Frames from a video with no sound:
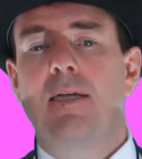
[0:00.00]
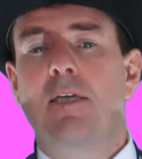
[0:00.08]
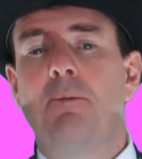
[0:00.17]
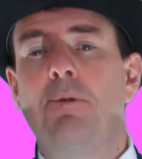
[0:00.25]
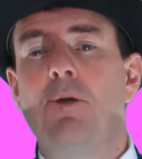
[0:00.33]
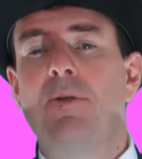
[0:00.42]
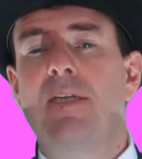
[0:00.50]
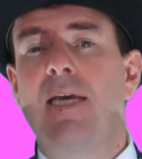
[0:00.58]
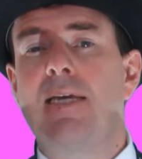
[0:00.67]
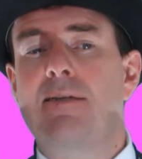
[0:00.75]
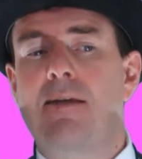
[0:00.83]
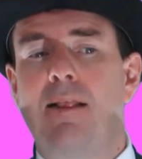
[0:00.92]

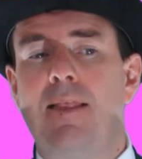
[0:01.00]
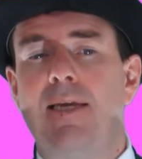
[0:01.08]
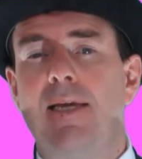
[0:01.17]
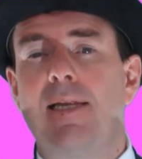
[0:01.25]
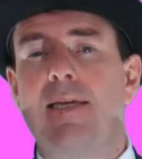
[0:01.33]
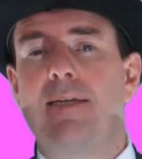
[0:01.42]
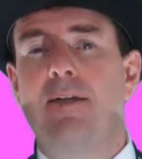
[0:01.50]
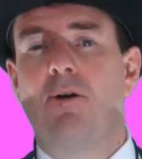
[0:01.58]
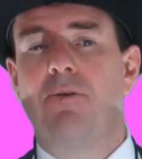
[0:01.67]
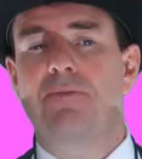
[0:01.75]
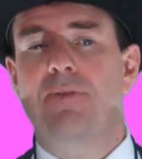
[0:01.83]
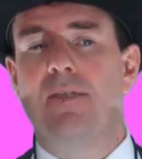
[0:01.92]
Communicate clearly and
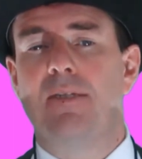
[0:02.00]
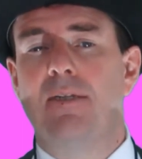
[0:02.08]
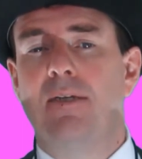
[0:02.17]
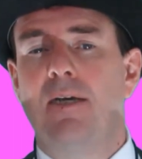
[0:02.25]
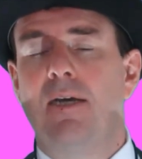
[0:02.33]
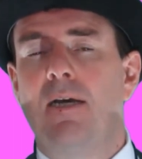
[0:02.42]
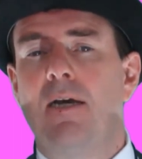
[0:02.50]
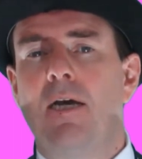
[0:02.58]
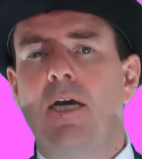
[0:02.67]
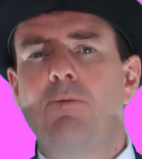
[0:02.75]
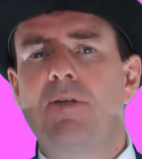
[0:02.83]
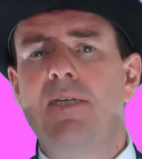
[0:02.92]
often.
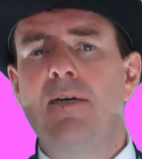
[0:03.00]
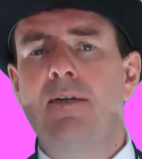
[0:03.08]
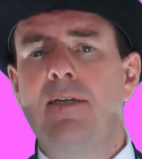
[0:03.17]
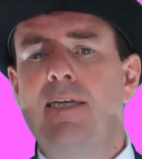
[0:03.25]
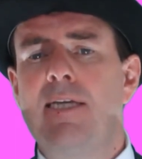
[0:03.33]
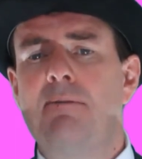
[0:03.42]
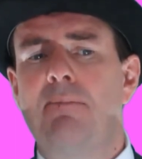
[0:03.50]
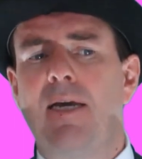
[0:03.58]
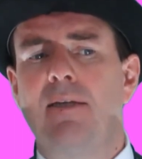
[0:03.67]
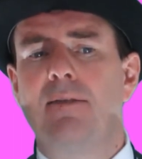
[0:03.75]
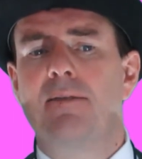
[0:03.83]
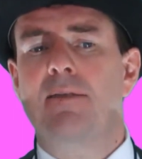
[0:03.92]
Return
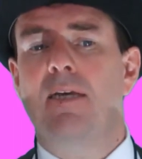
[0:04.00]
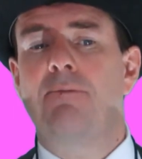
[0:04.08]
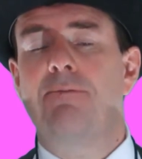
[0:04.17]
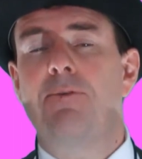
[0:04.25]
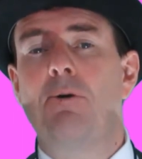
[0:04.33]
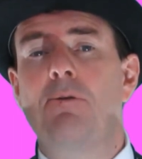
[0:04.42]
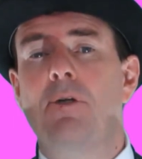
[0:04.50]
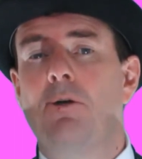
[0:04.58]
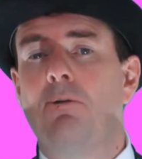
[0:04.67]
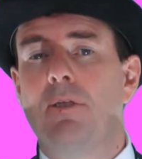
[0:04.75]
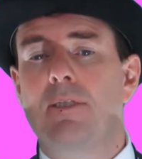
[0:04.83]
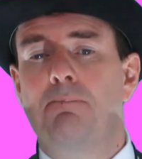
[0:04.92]
emails and phone
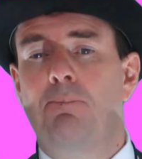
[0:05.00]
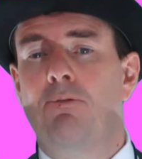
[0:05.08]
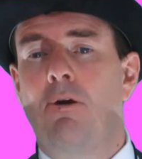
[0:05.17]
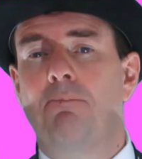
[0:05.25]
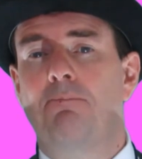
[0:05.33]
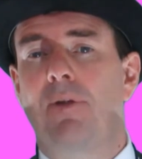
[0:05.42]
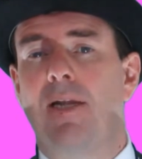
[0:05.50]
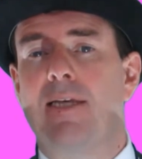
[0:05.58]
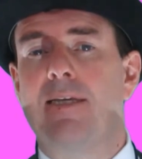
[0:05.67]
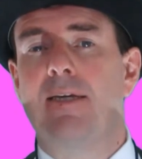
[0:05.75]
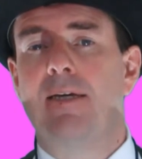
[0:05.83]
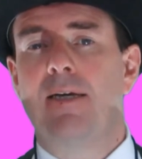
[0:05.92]
calls
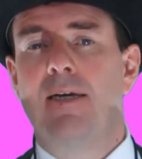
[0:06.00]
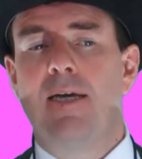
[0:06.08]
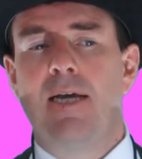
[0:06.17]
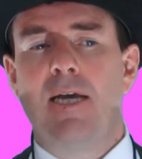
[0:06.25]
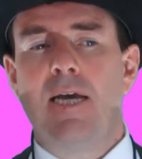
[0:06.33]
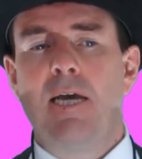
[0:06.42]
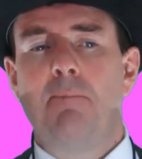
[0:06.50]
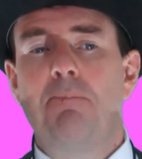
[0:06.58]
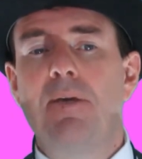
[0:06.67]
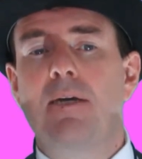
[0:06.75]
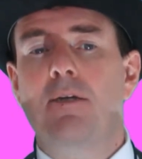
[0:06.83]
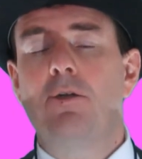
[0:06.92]
promptly.
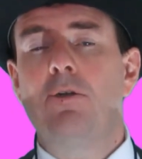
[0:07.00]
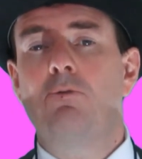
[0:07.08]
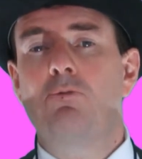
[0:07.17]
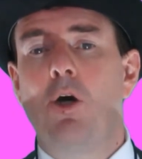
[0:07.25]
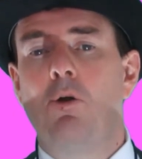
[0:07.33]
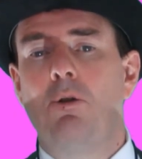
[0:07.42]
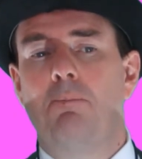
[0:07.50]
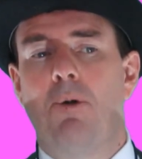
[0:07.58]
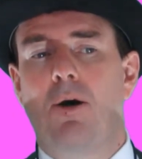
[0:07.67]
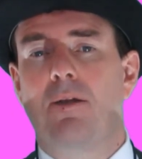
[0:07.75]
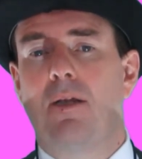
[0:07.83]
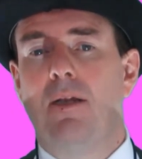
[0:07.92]
Be a good role
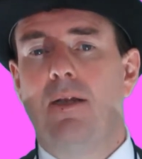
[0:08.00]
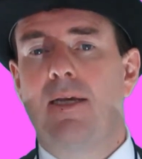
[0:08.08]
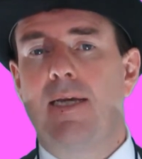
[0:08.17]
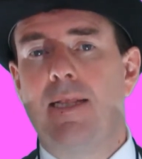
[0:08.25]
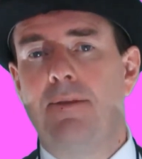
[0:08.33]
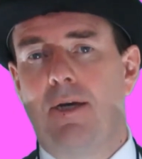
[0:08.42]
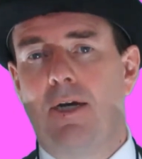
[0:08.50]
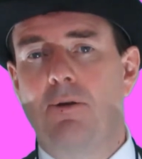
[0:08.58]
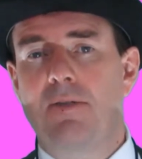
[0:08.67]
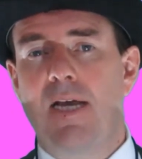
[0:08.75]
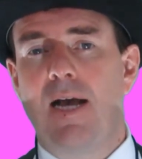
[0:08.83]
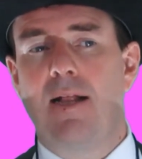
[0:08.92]
model in the
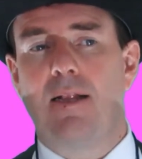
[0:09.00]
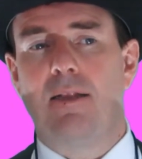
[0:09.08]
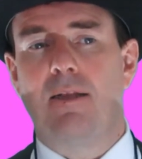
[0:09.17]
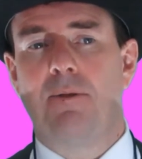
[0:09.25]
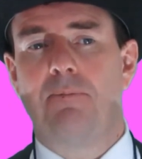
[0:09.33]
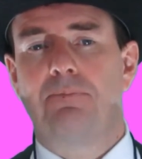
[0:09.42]
hotel.